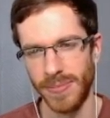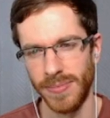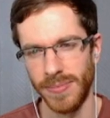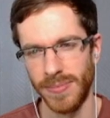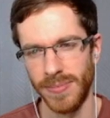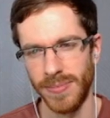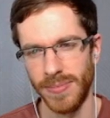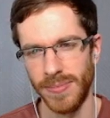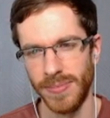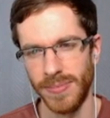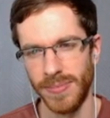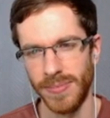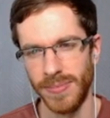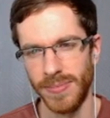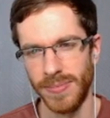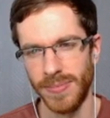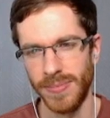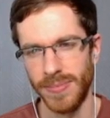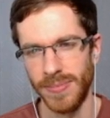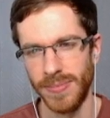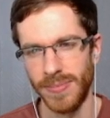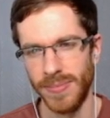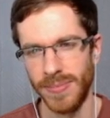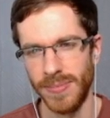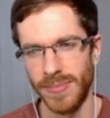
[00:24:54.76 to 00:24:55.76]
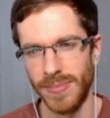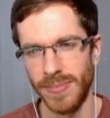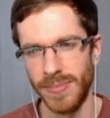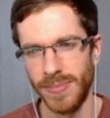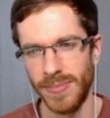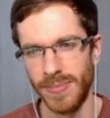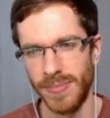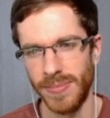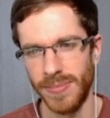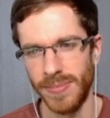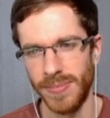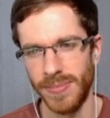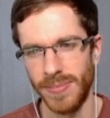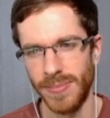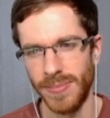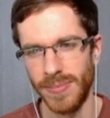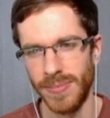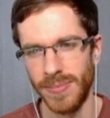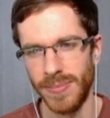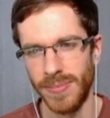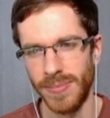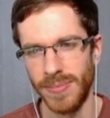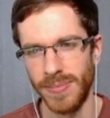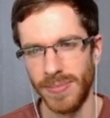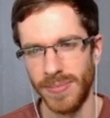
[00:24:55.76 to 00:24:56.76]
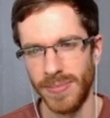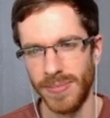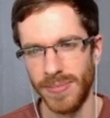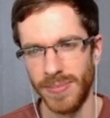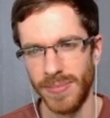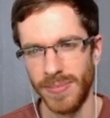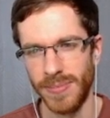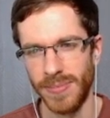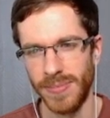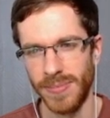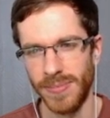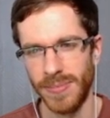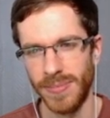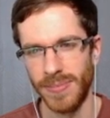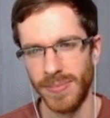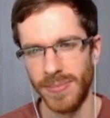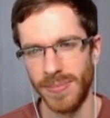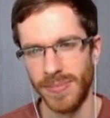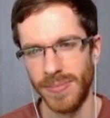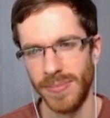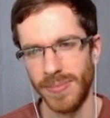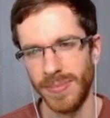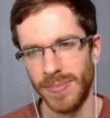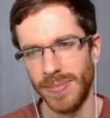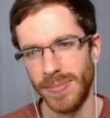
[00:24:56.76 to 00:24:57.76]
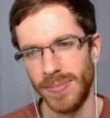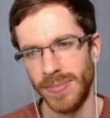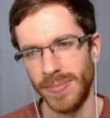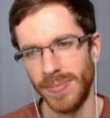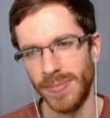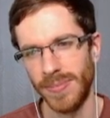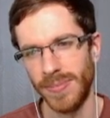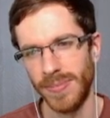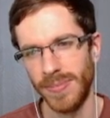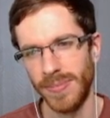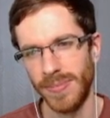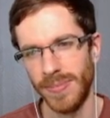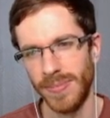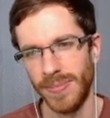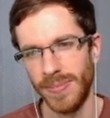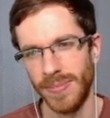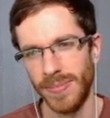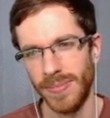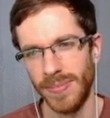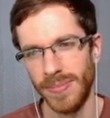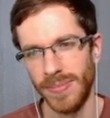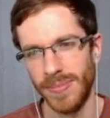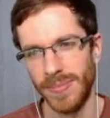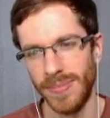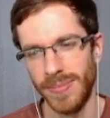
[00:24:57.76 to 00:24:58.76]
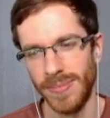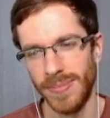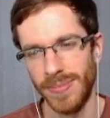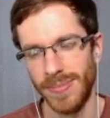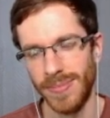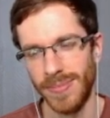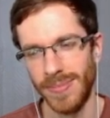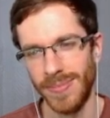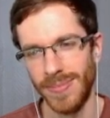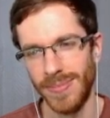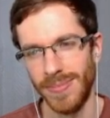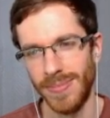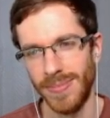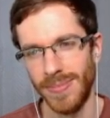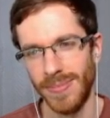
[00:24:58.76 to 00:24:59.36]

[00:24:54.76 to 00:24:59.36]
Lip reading: (not speaking)